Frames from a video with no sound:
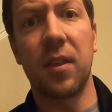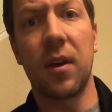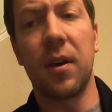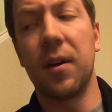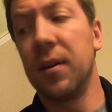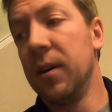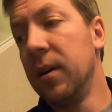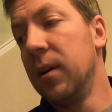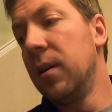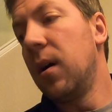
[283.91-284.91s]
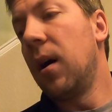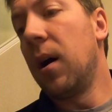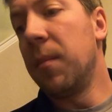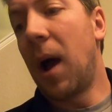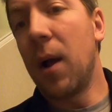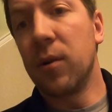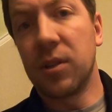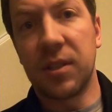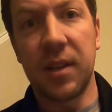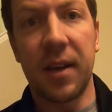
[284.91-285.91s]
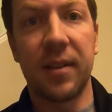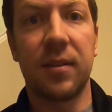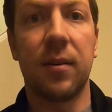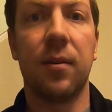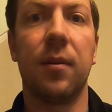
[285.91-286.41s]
the Irish set,